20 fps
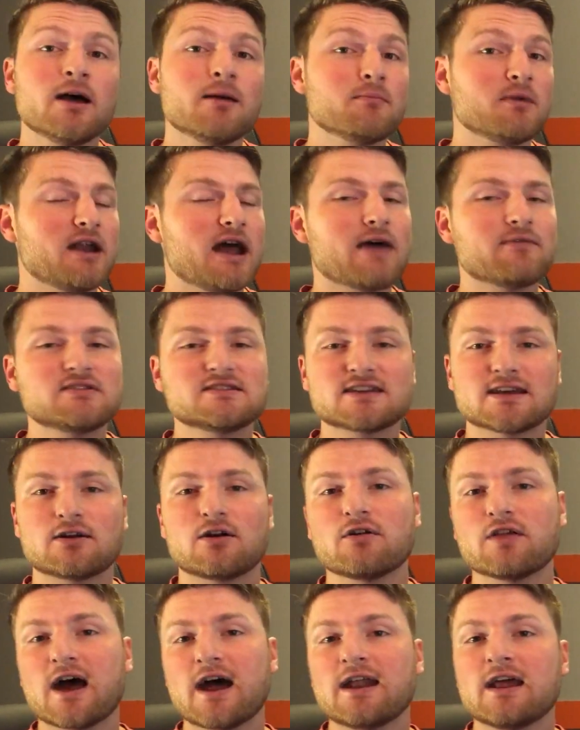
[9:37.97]
But having said
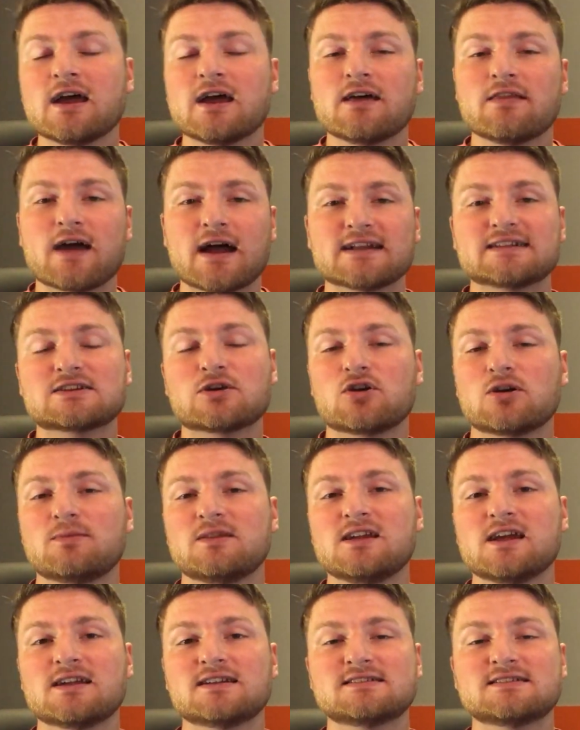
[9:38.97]
all that, that is going to be
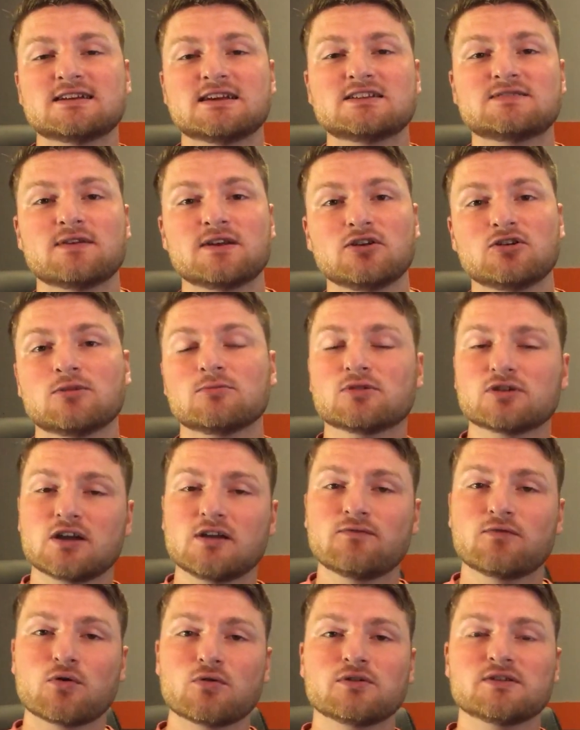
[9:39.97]
the end of today's video. I'm
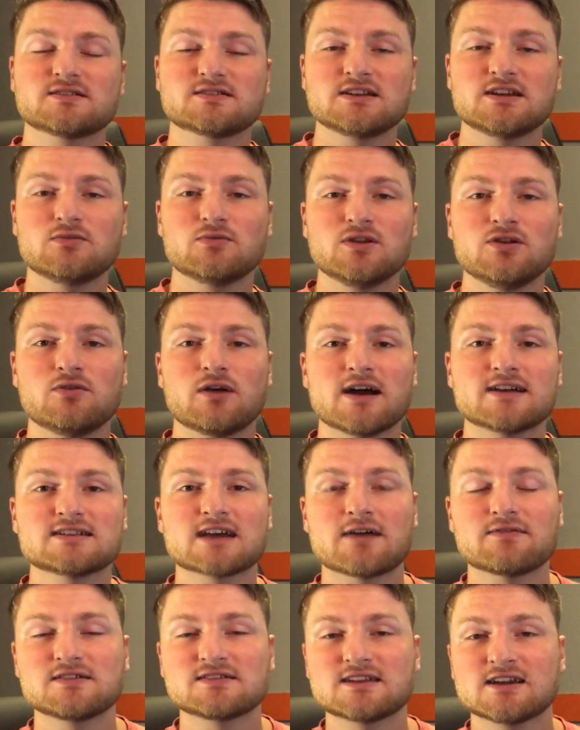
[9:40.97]
looking forward to seeing what you guys
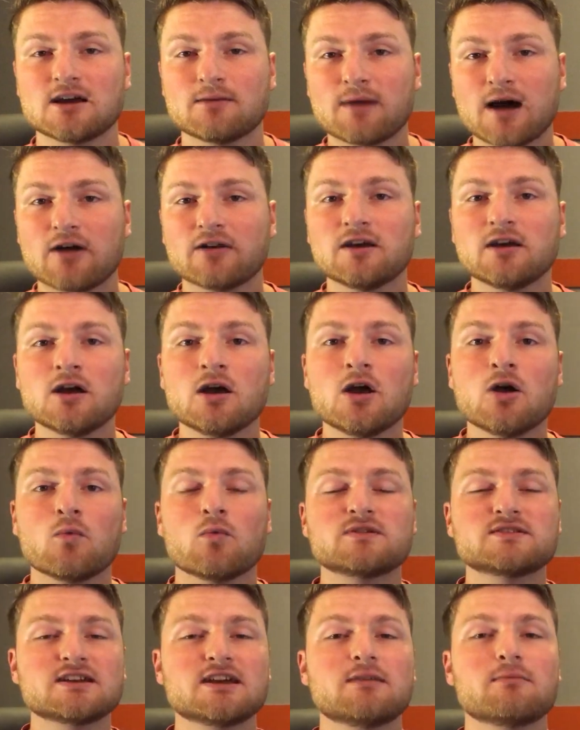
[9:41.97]
have to say about it.
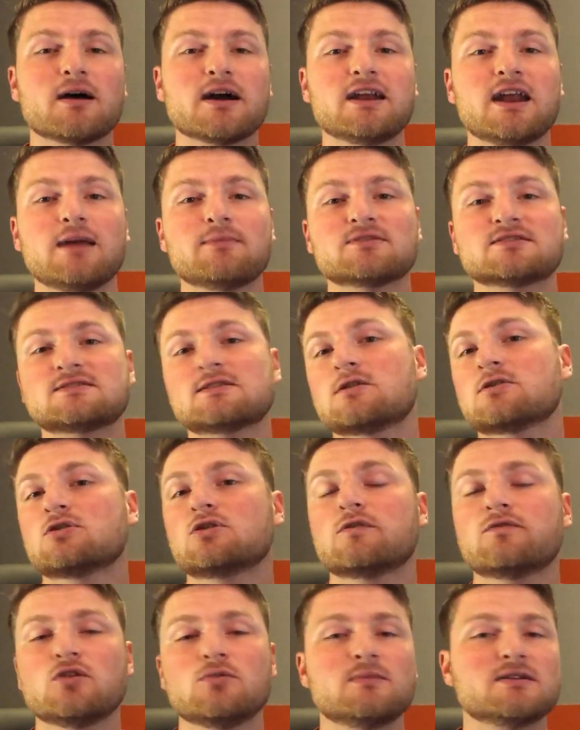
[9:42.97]
Once again, my name is
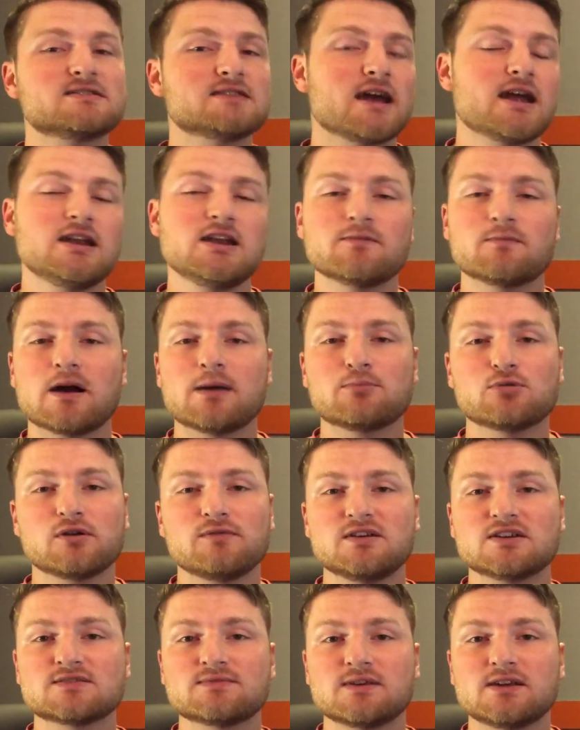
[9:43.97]
Tucker. If you missed any of my
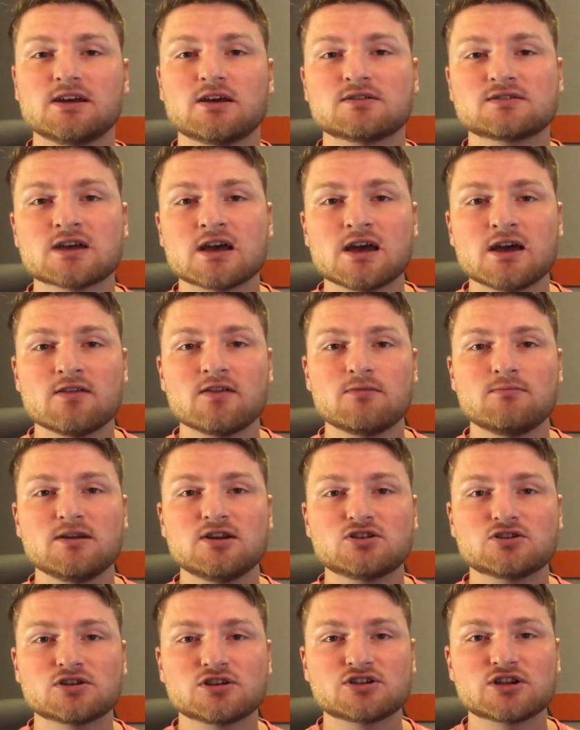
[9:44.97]
previous videos, then
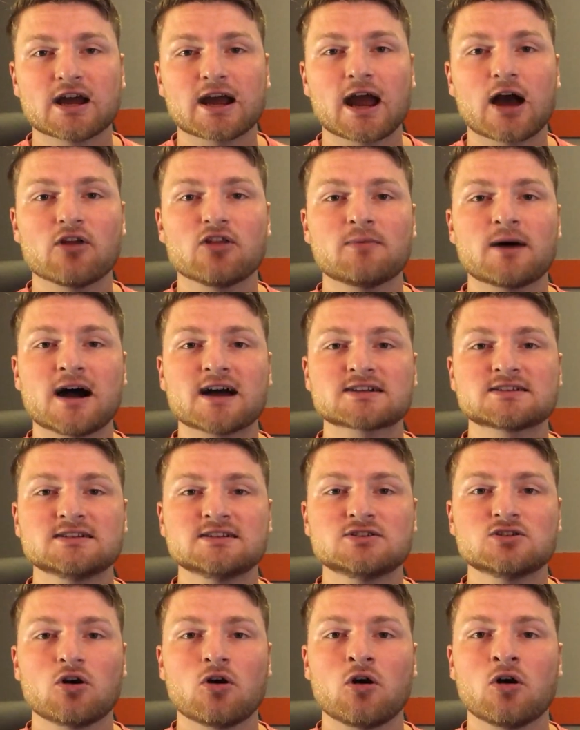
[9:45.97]
be sure to check out the
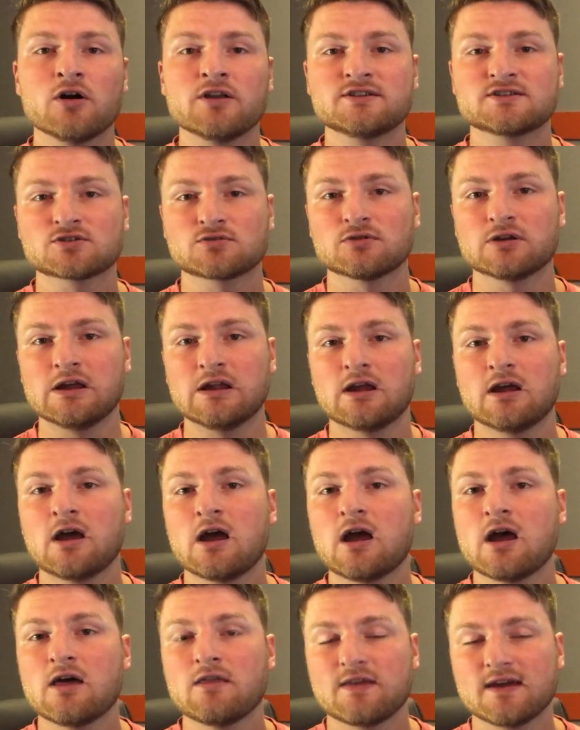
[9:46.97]
boxes on screen.
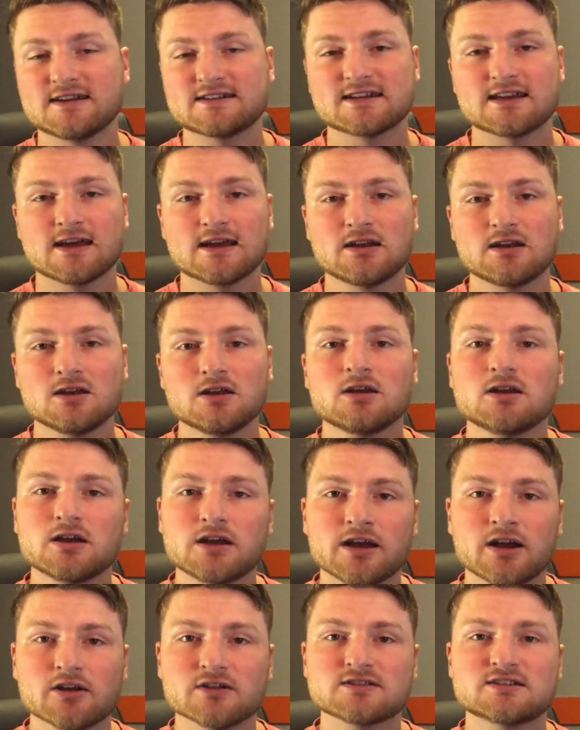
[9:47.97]
Thanks again,
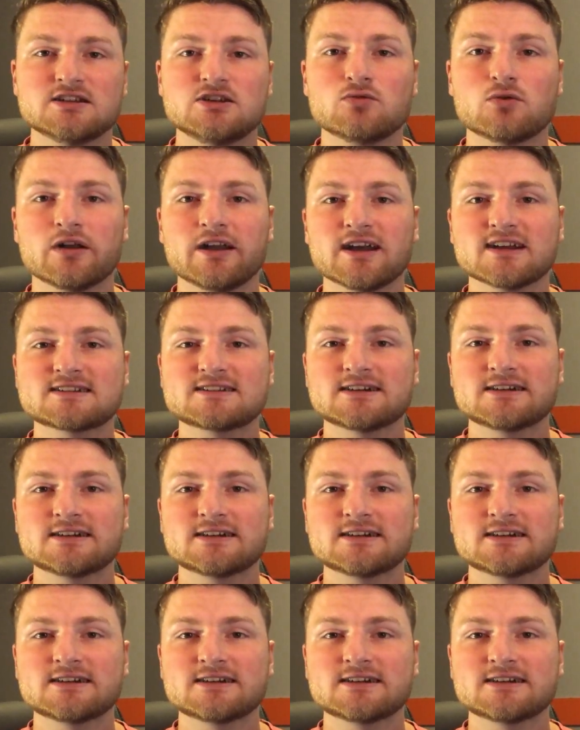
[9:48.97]
and I'll see you all next